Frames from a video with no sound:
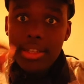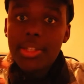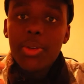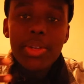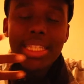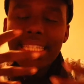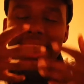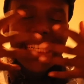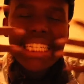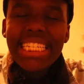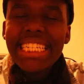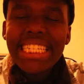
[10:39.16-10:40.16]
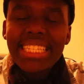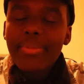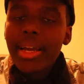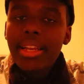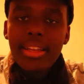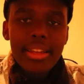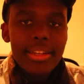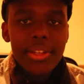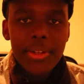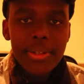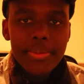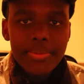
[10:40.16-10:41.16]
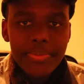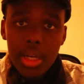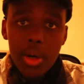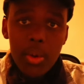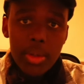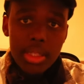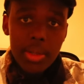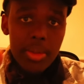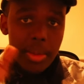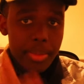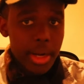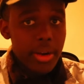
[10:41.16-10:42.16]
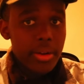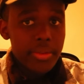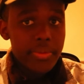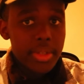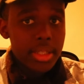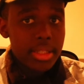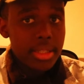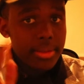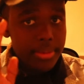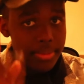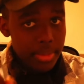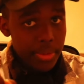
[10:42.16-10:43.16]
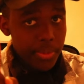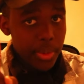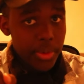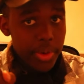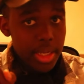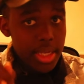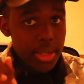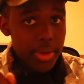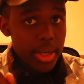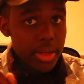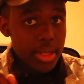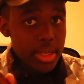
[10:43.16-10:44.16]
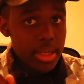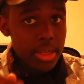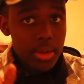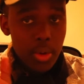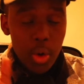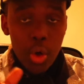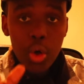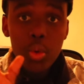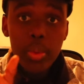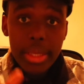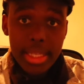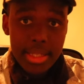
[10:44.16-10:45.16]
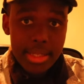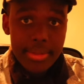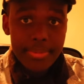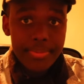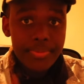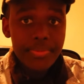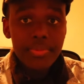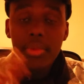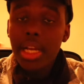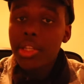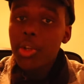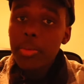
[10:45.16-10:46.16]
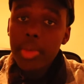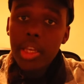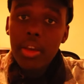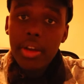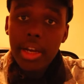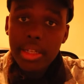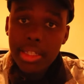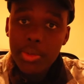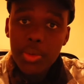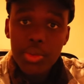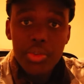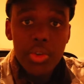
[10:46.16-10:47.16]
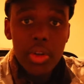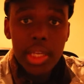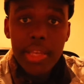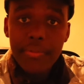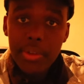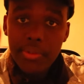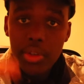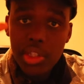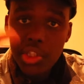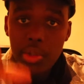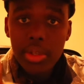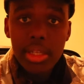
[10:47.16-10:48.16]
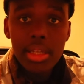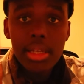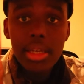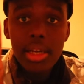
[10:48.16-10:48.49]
and he's always smiling, you know? Always start with the background first before creating your character. Always. And don't make your character too strong. If you're in shonen,